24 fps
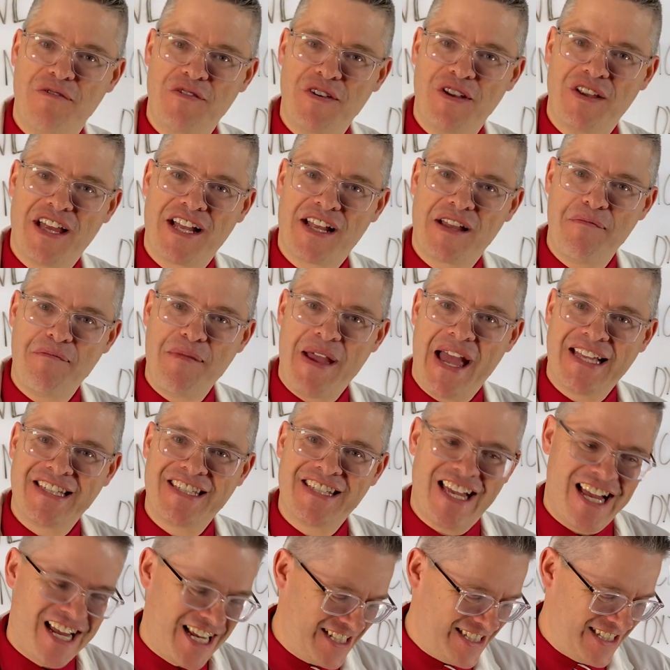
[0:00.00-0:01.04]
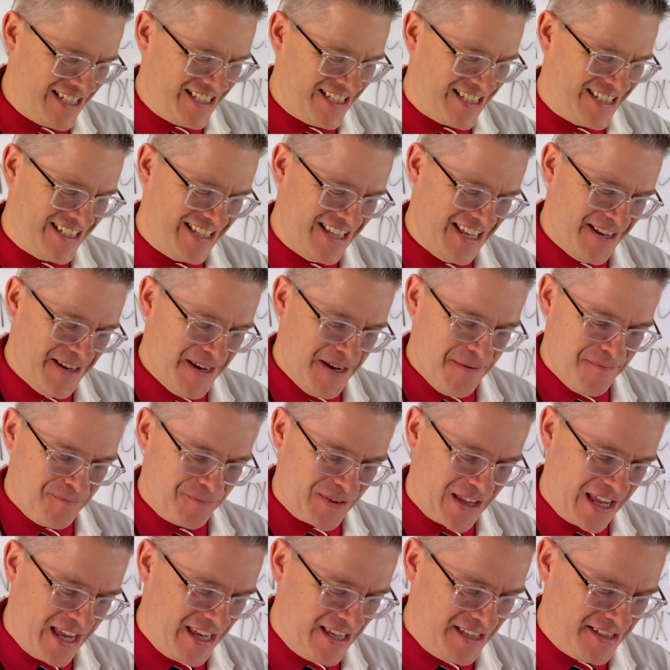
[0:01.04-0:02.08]
me feel like a mad scientist.
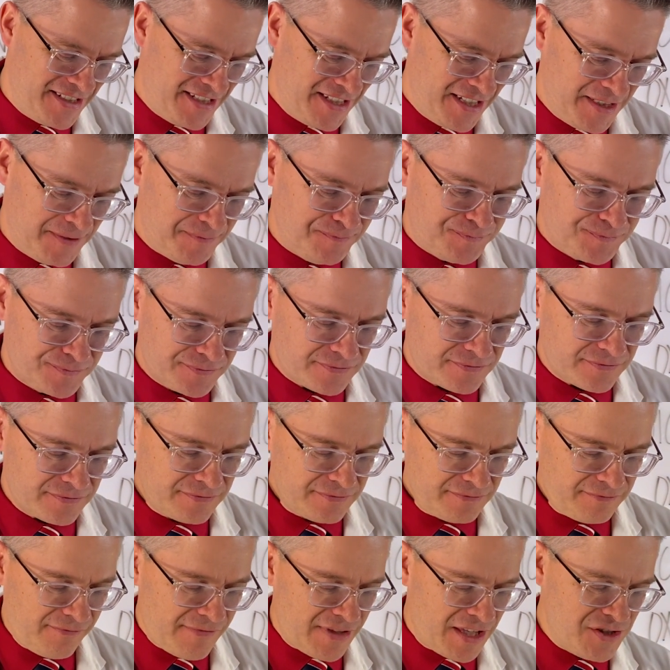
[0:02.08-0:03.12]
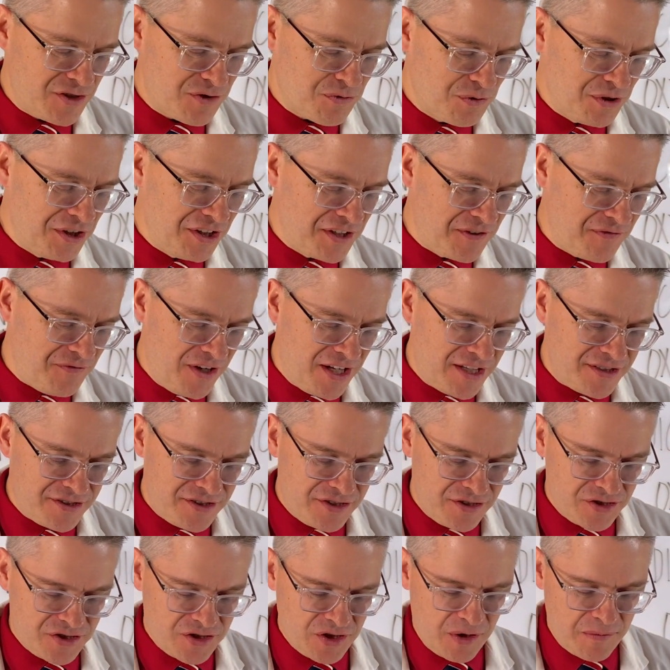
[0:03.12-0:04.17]
And um, it's really fun
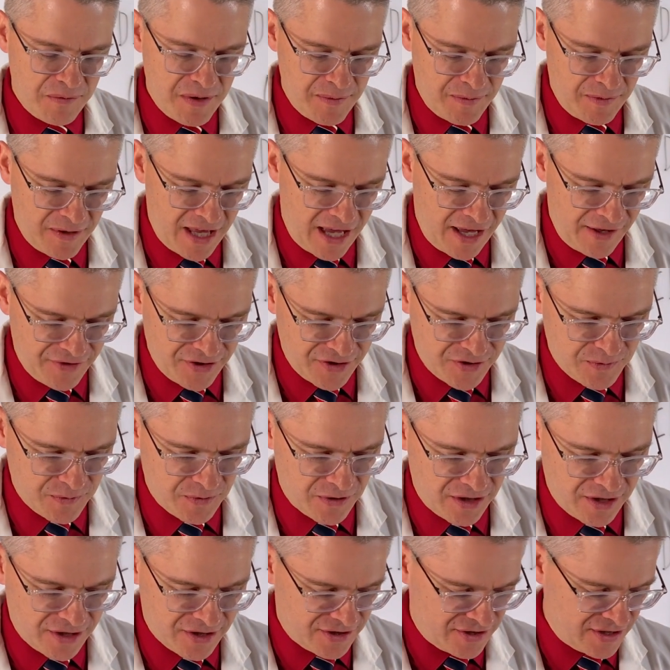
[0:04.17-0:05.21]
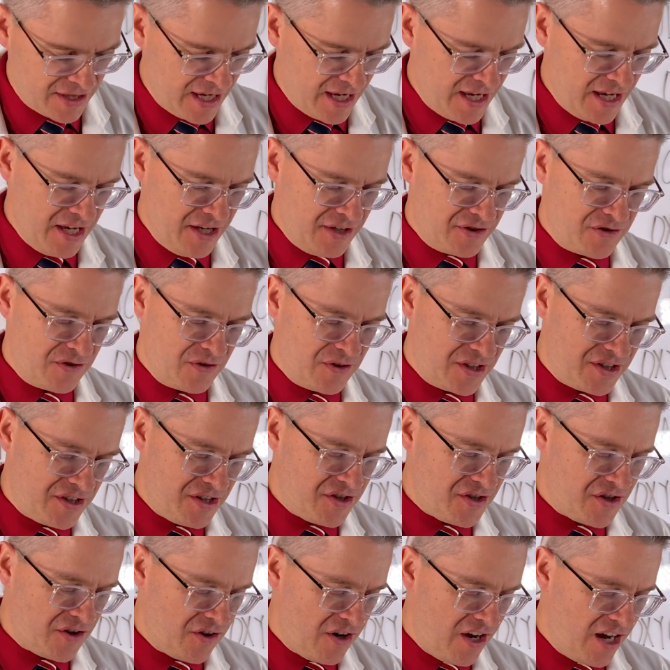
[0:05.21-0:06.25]
to show people how this works. So this
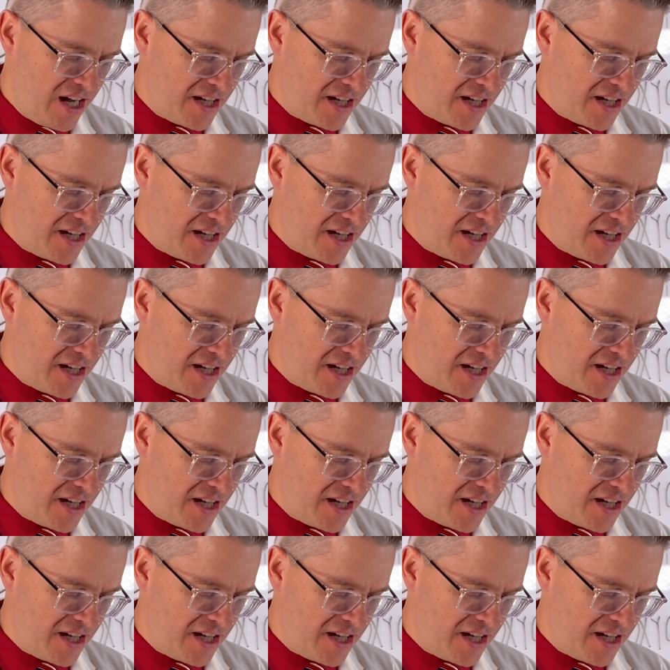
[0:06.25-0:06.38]
is your